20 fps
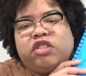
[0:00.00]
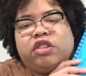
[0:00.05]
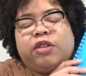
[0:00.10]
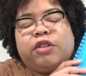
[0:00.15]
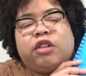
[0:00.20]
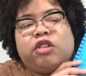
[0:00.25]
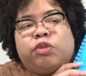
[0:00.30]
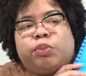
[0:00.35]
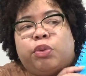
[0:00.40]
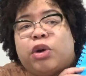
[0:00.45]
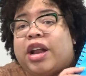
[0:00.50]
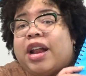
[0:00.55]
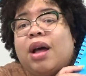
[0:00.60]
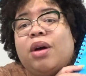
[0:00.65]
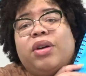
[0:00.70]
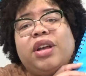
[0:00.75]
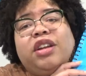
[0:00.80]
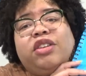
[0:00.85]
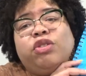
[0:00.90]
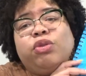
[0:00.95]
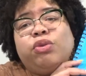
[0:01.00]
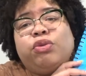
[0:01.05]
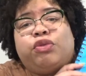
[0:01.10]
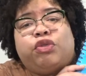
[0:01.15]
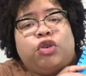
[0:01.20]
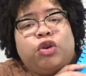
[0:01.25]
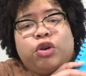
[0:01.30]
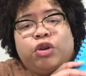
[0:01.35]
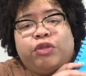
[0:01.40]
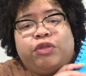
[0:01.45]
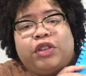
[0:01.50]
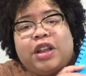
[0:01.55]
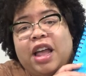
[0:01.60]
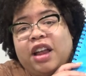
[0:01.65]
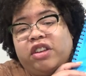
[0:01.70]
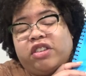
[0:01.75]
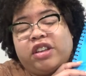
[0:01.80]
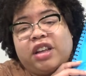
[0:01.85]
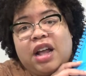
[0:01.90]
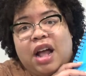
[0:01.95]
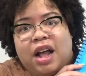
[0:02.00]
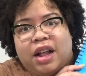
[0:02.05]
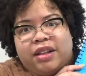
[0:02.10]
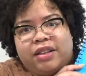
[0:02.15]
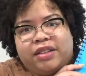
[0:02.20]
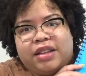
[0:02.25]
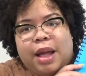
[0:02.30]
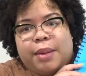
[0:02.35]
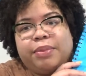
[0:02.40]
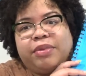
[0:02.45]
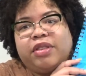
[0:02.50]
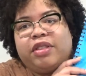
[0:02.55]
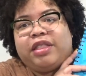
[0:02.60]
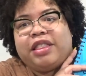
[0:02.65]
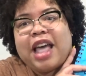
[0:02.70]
to spread out and do full-fledged concepts.